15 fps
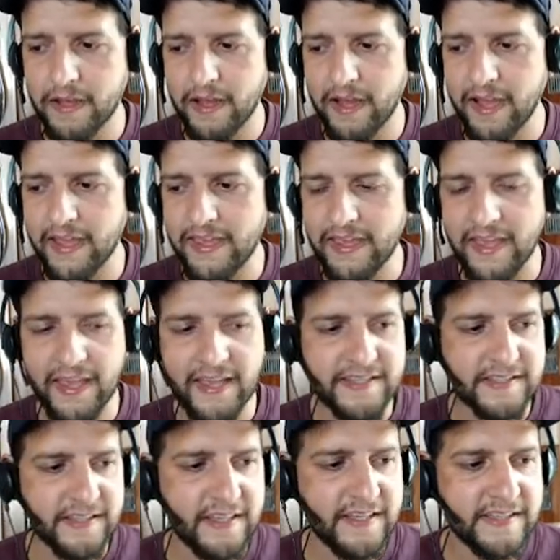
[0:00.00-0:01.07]

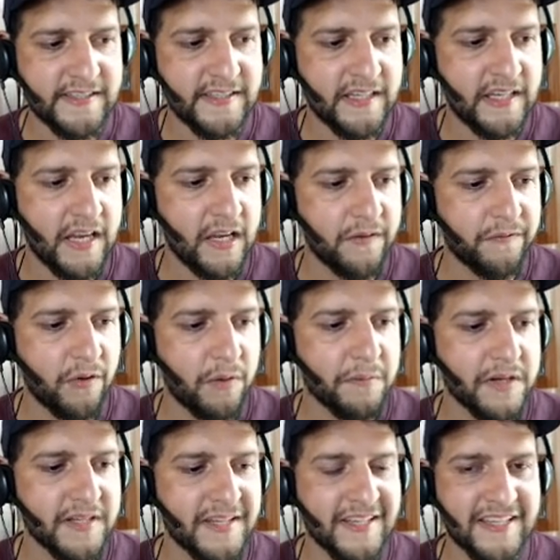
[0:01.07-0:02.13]
ISAC,
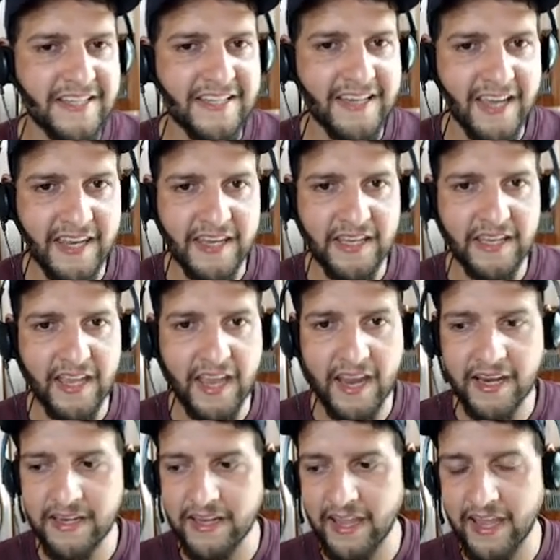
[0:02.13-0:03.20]
information sharing
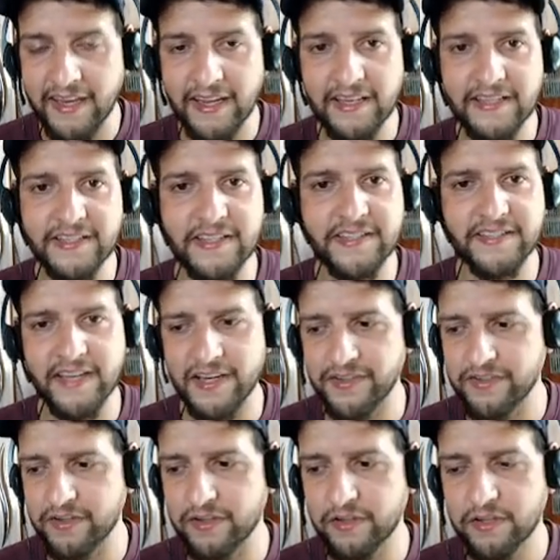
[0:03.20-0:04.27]
and analysis
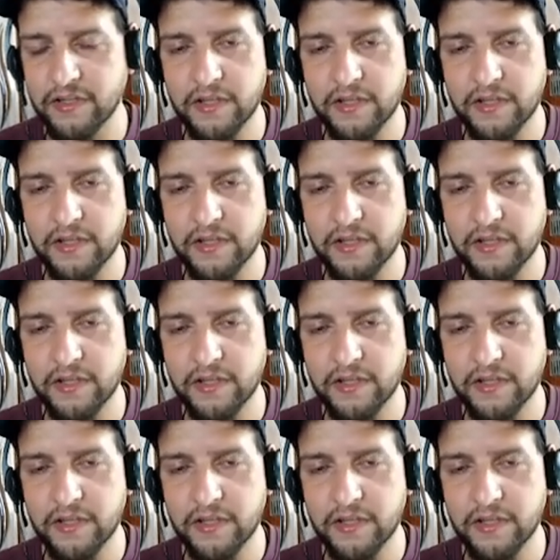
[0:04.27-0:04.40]
center.